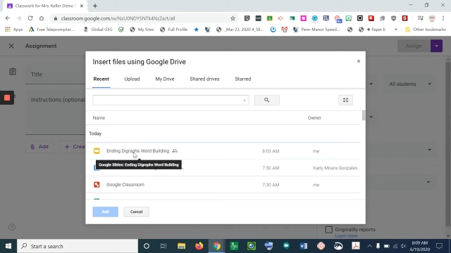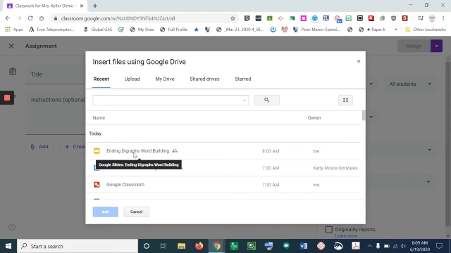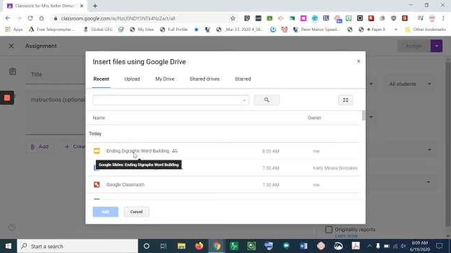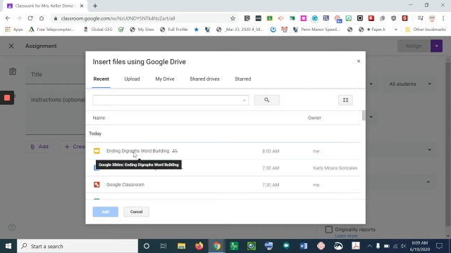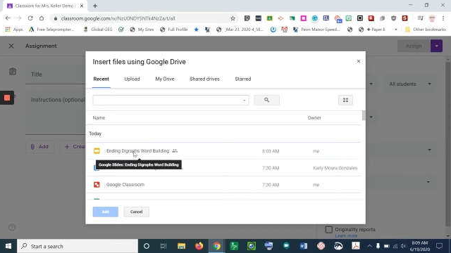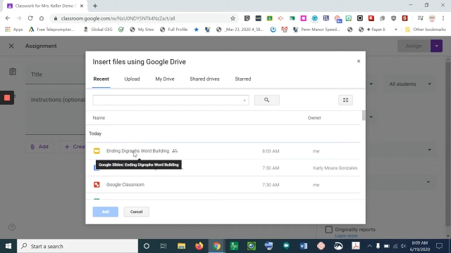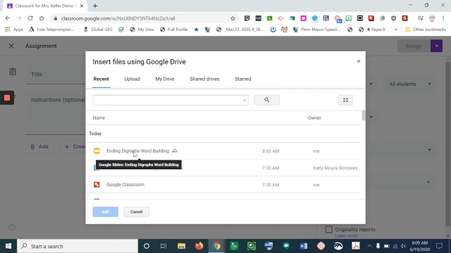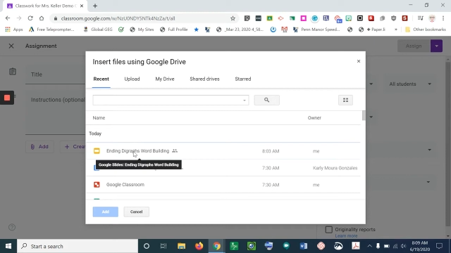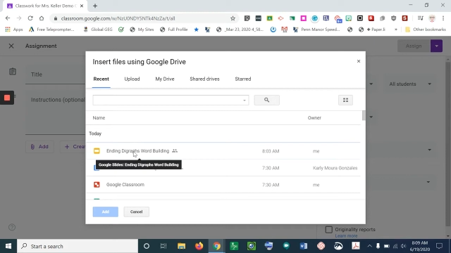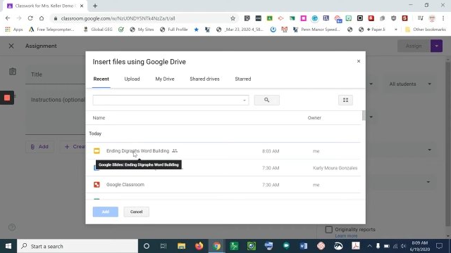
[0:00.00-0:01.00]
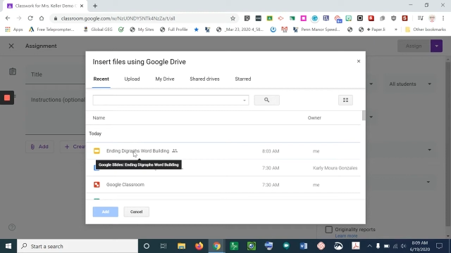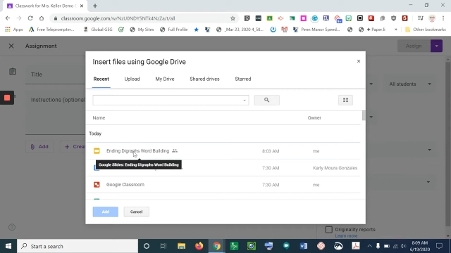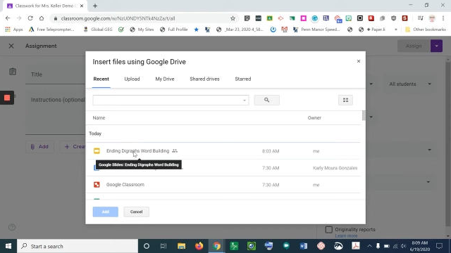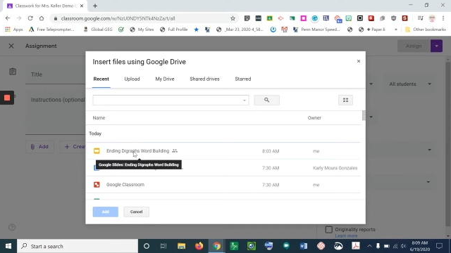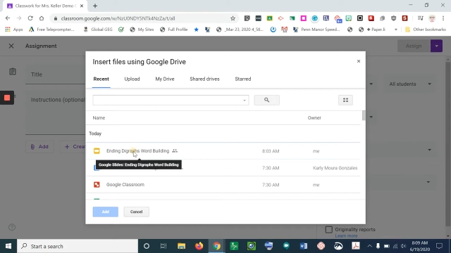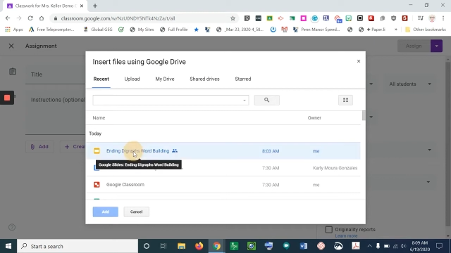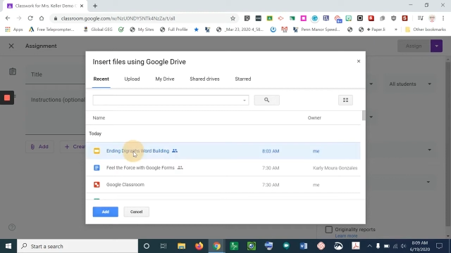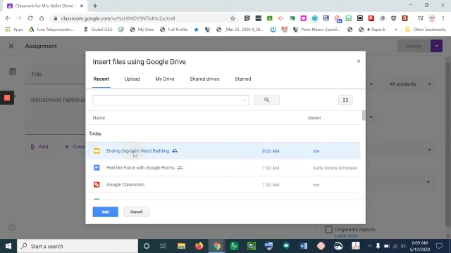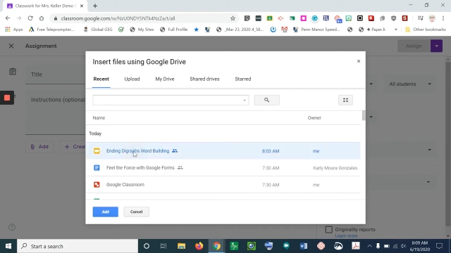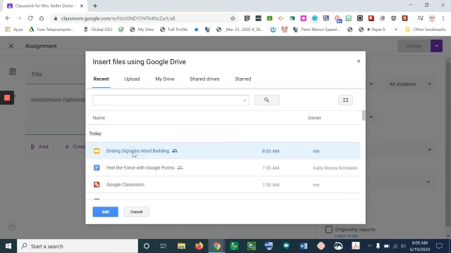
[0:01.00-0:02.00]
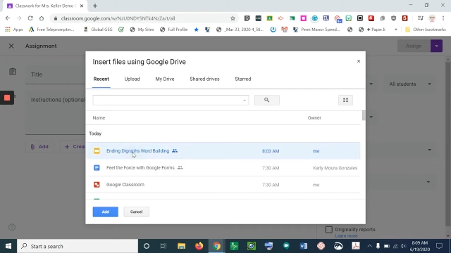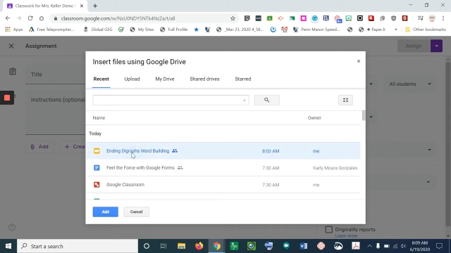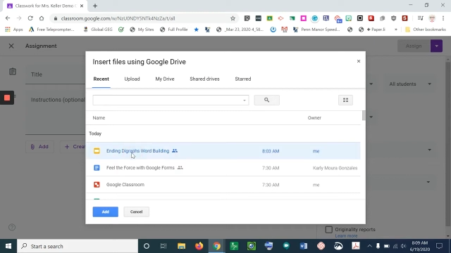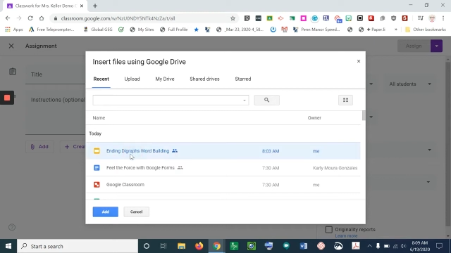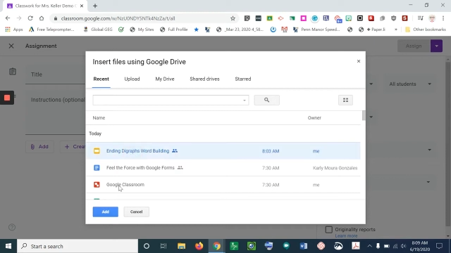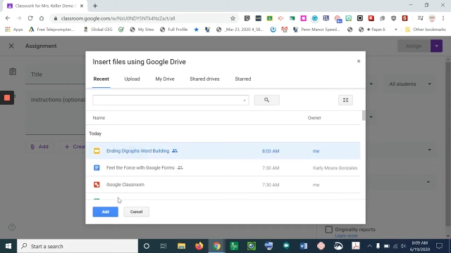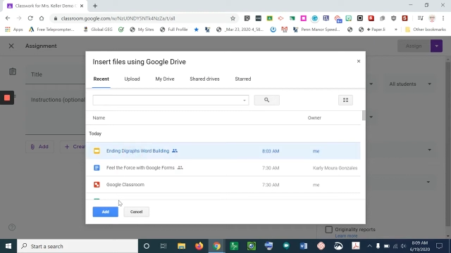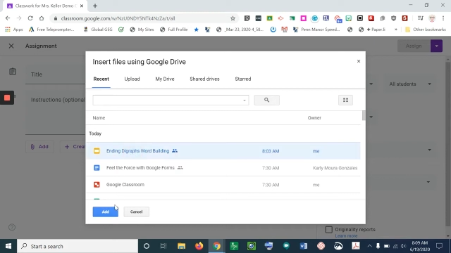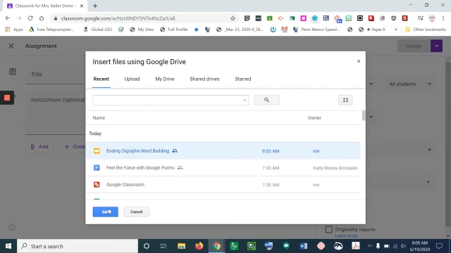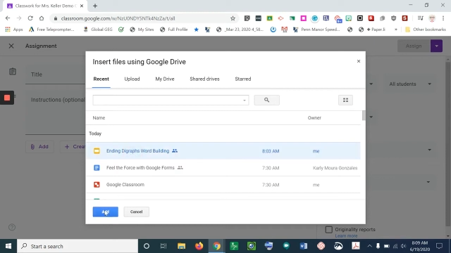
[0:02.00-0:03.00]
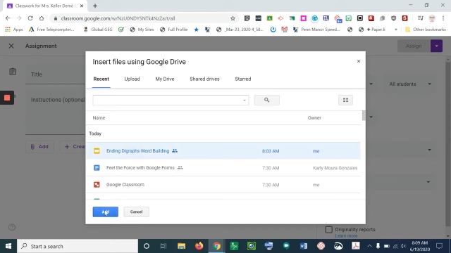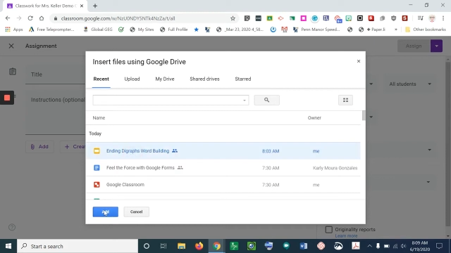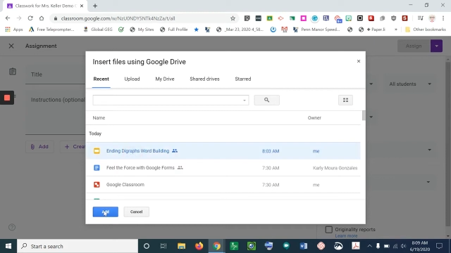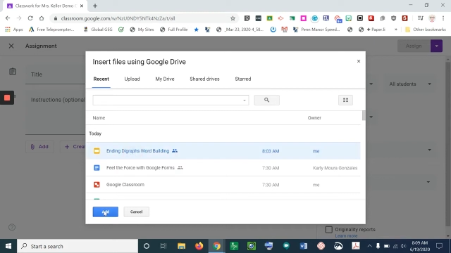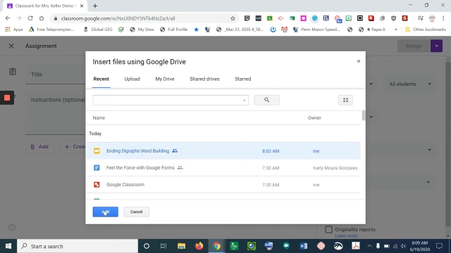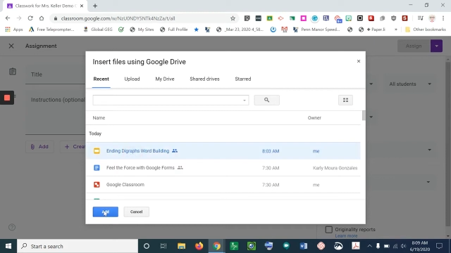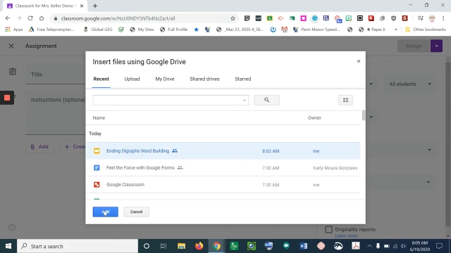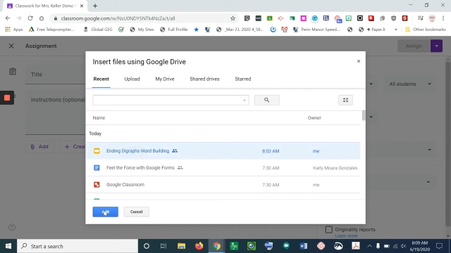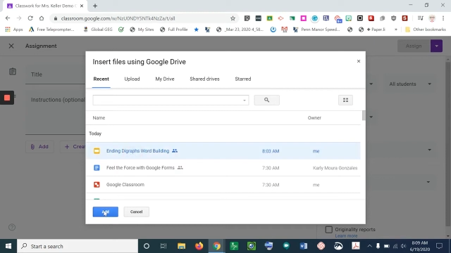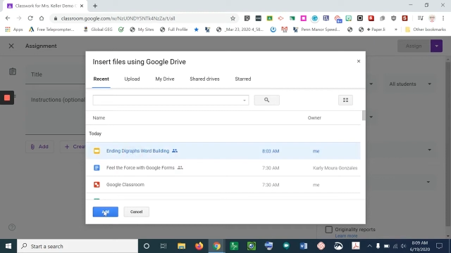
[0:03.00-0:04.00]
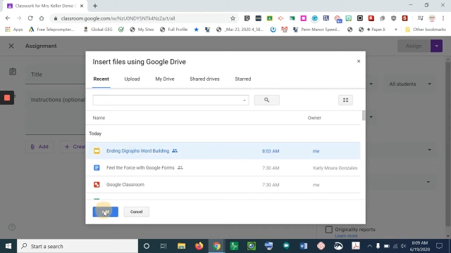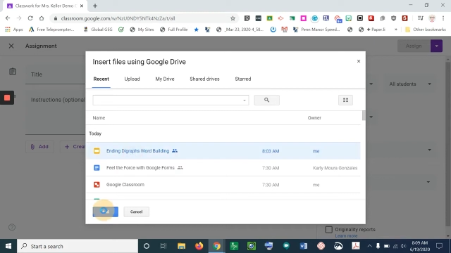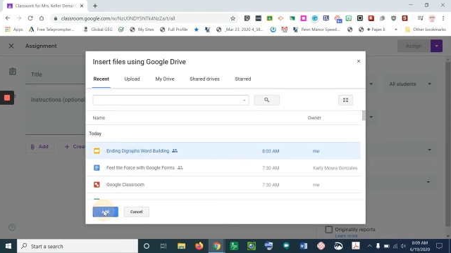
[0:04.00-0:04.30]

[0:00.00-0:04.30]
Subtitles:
No face is visible, so there are no lips to read.